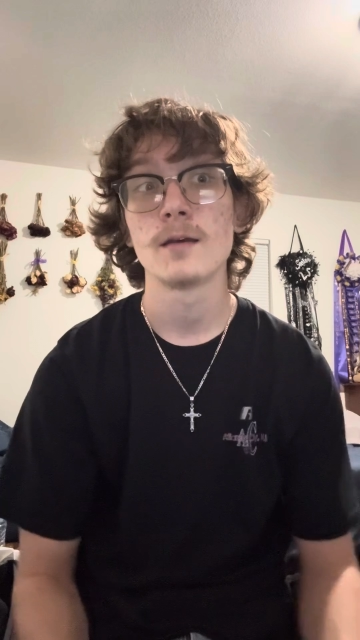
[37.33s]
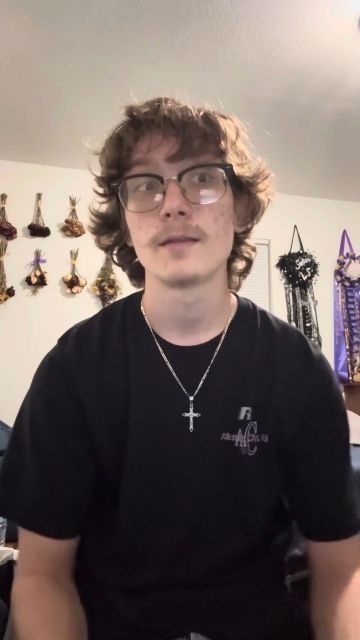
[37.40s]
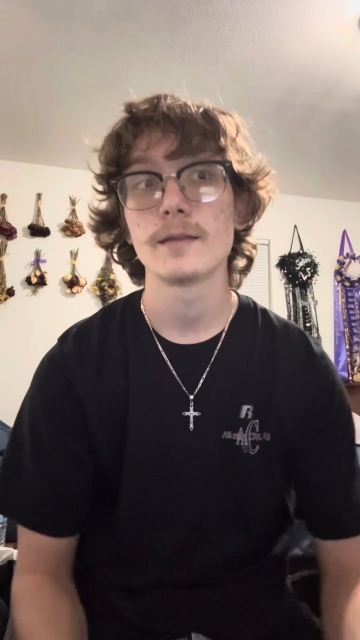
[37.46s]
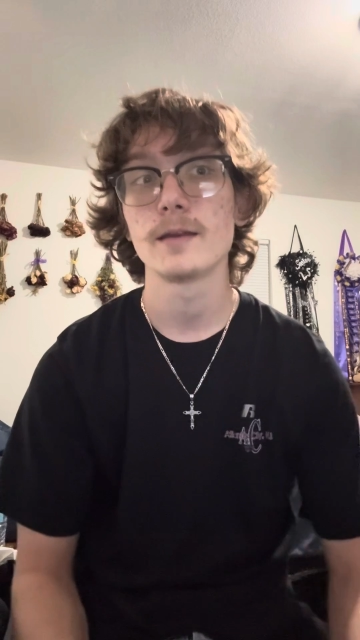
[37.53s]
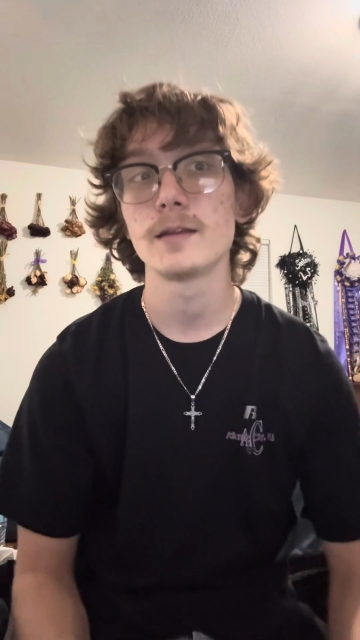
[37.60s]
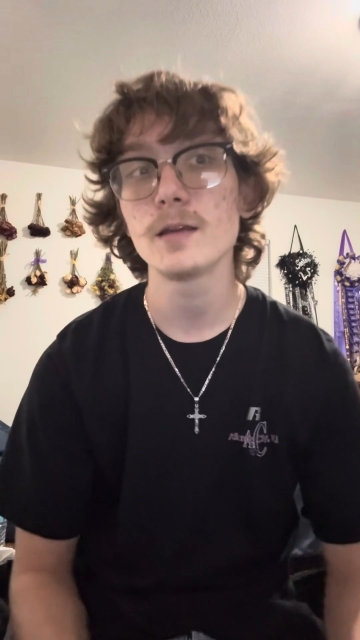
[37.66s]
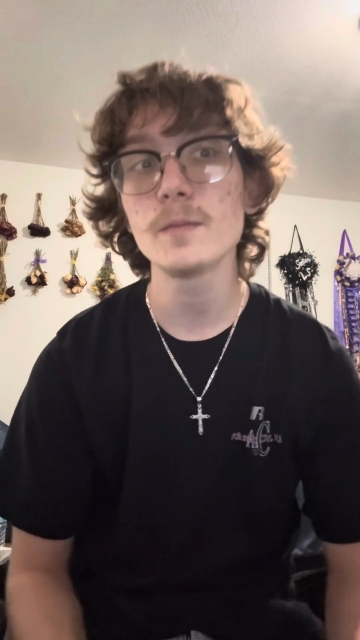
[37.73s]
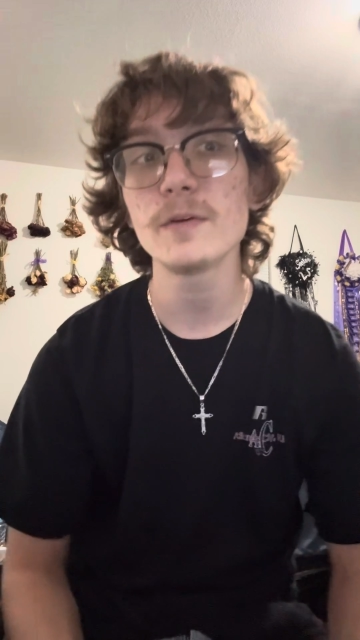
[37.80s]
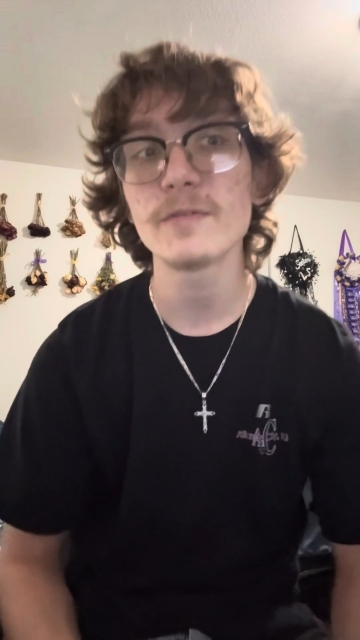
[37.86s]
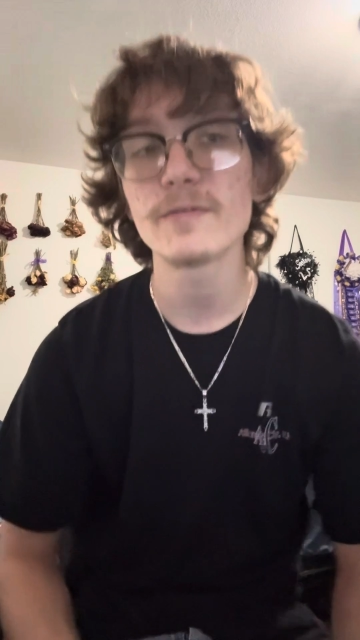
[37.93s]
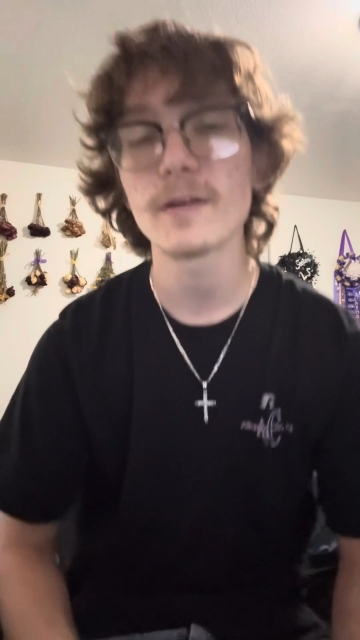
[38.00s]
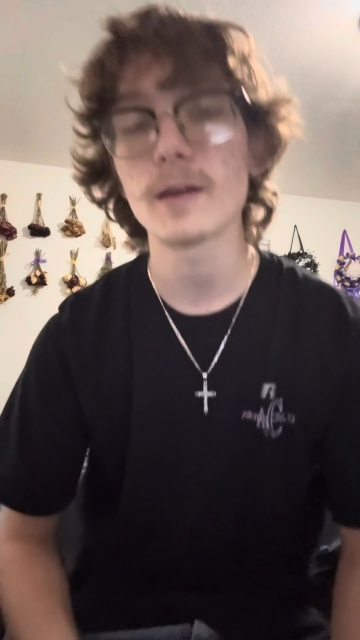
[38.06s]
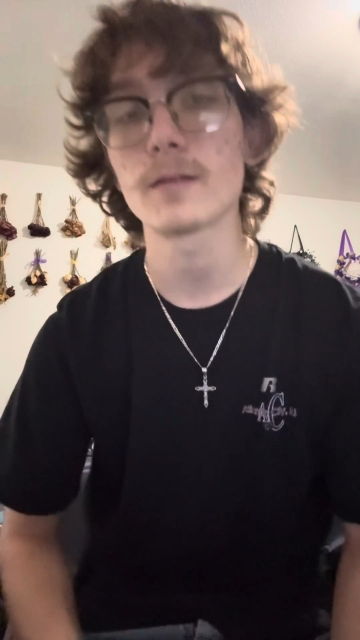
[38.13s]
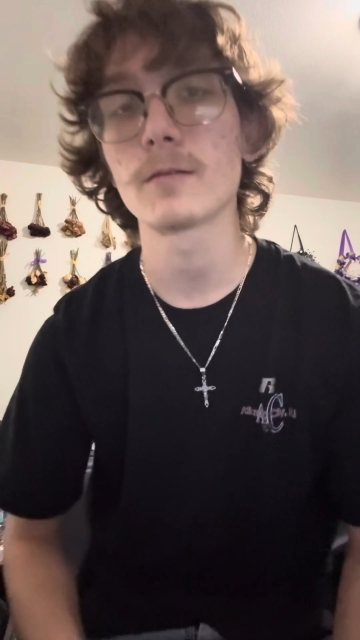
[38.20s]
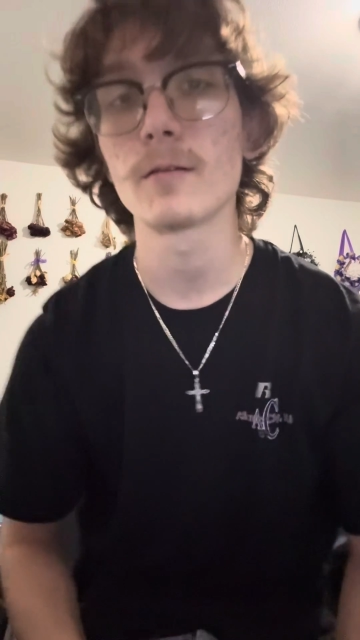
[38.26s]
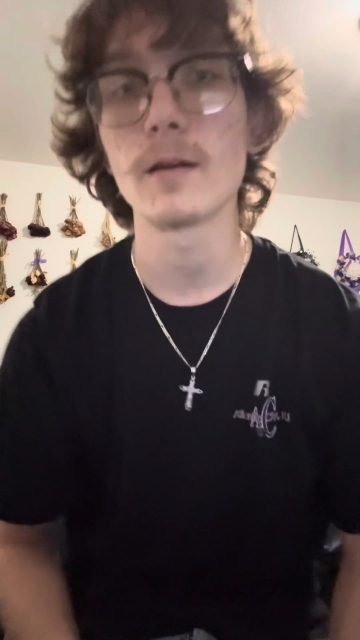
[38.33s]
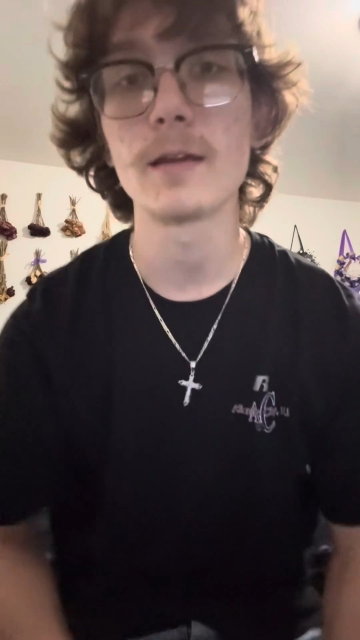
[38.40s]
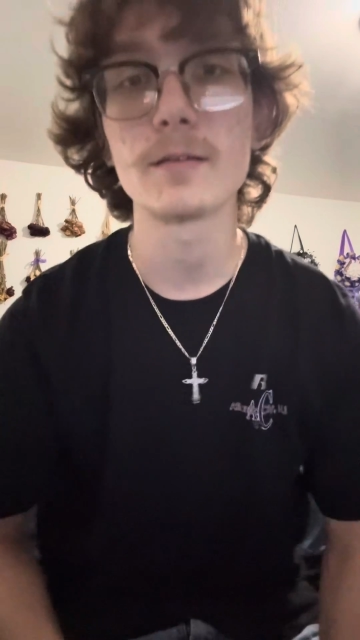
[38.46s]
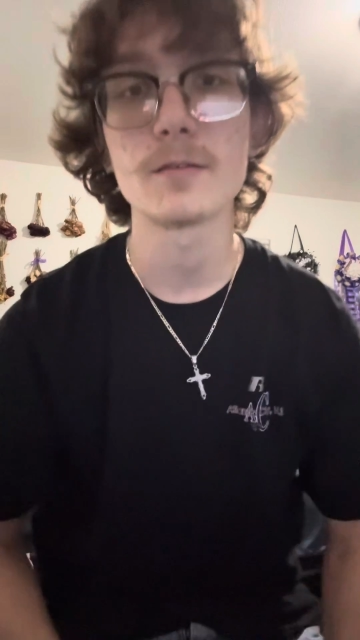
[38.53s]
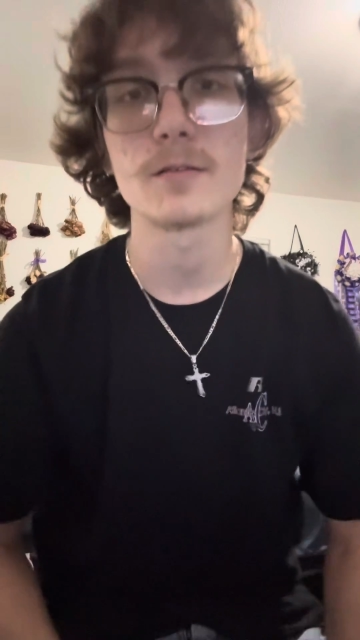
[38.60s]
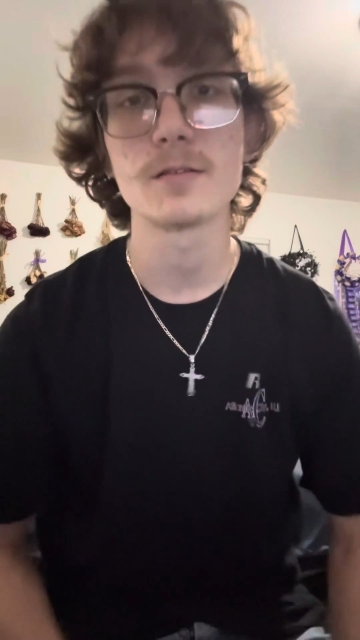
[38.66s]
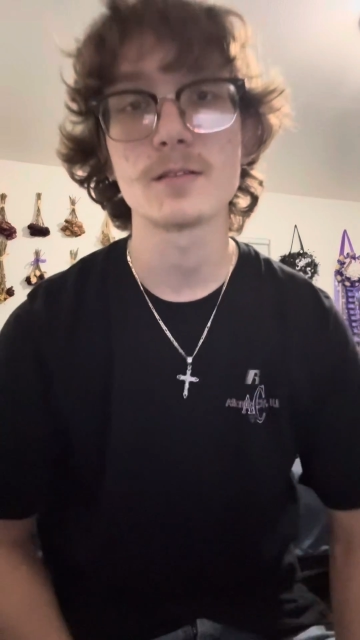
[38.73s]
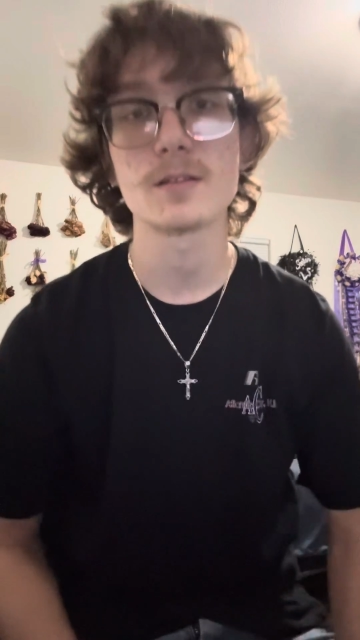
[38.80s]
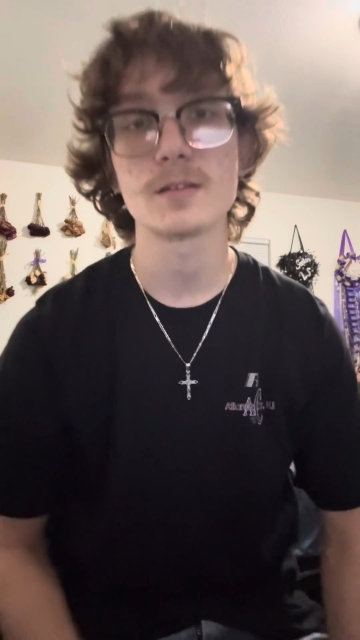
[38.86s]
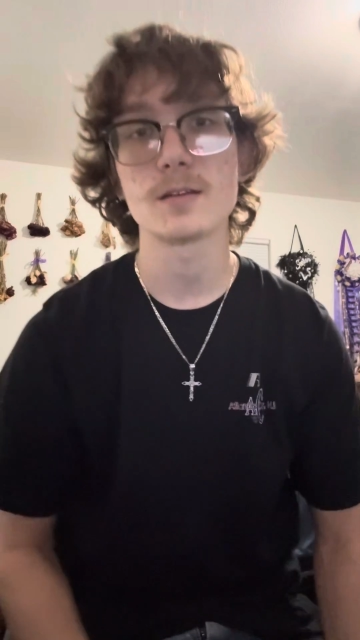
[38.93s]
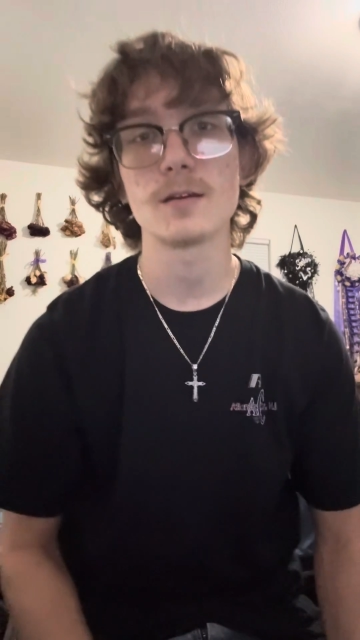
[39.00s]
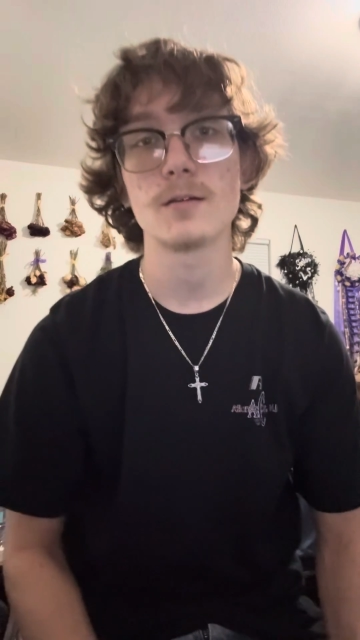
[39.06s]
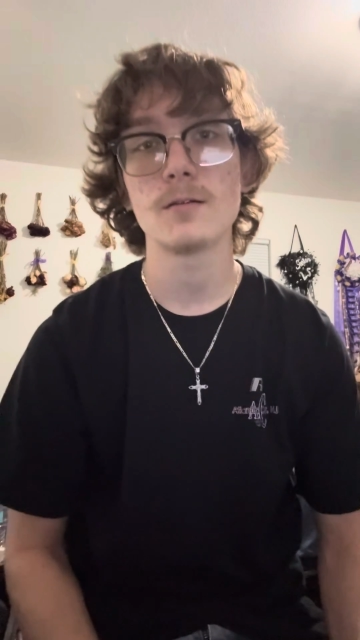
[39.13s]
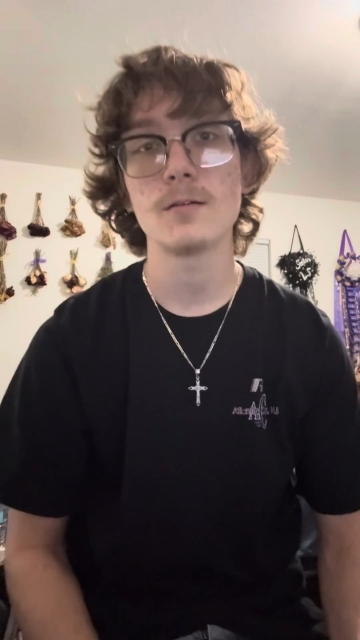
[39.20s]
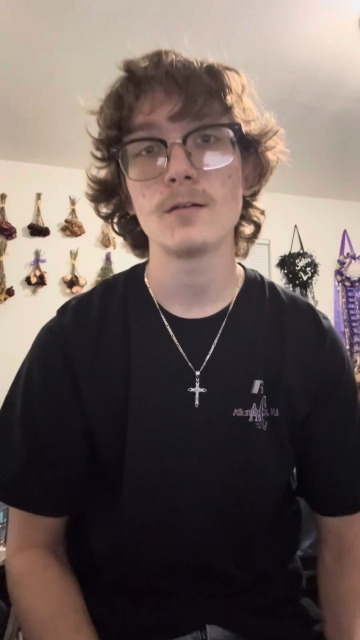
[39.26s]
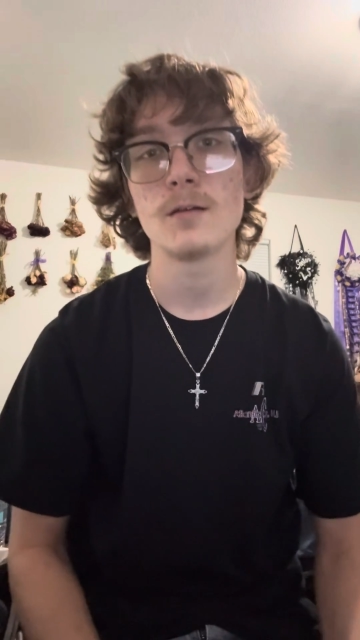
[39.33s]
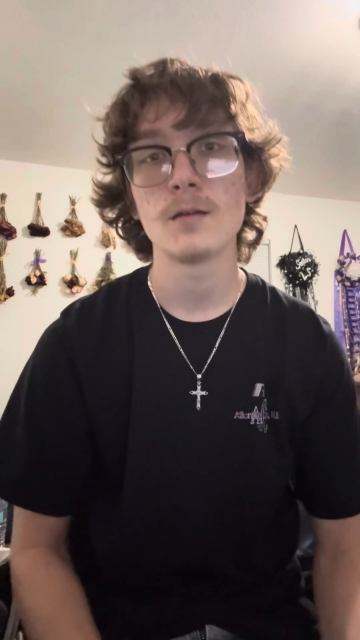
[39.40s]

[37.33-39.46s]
The edema factor enters the cell